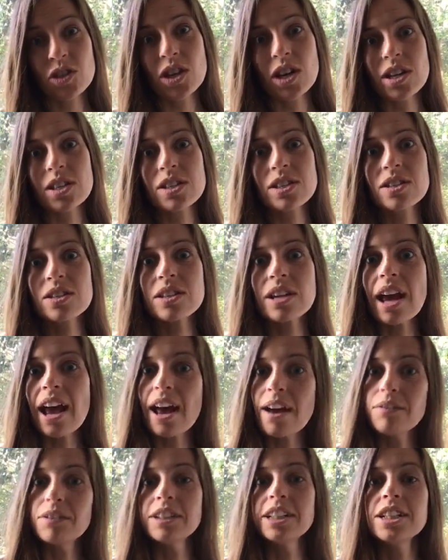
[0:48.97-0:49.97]
just
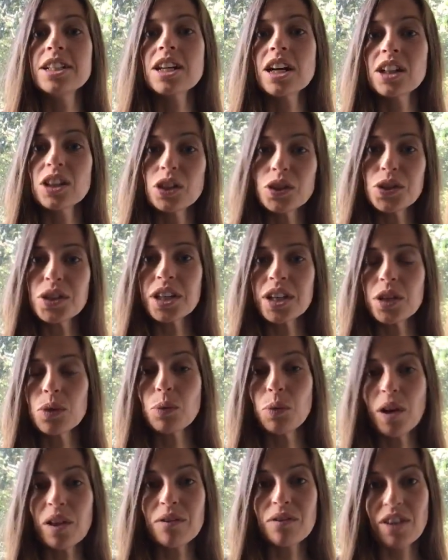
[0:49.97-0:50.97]
heavily
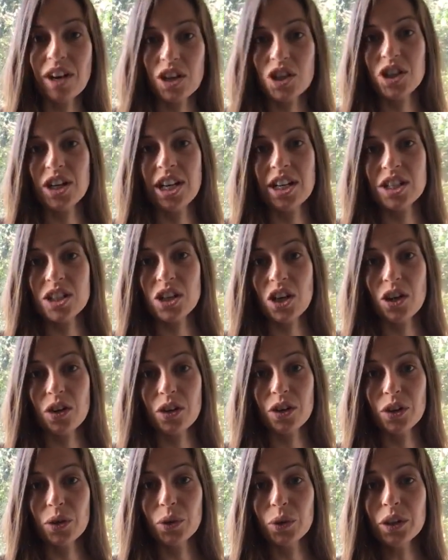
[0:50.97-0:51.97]
diluted with fractionated
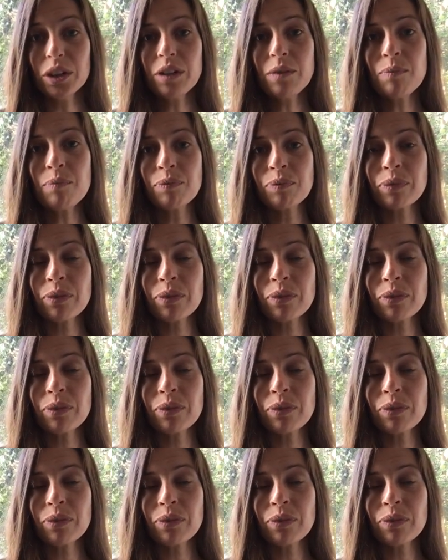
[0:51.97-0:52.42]
coconut oil.